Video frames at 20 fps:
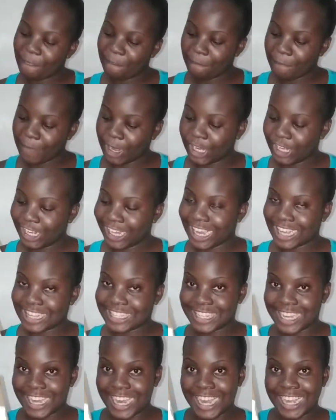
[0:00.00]
we're gonna get
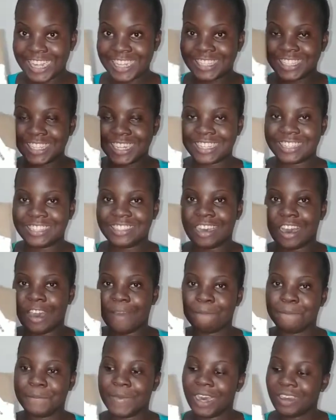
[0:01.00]
into this
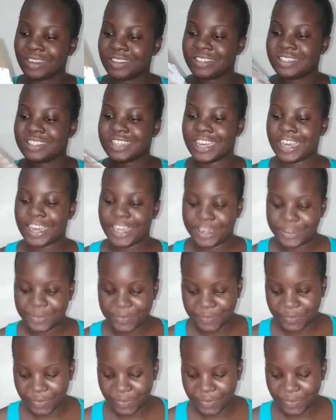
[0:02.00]
unboxing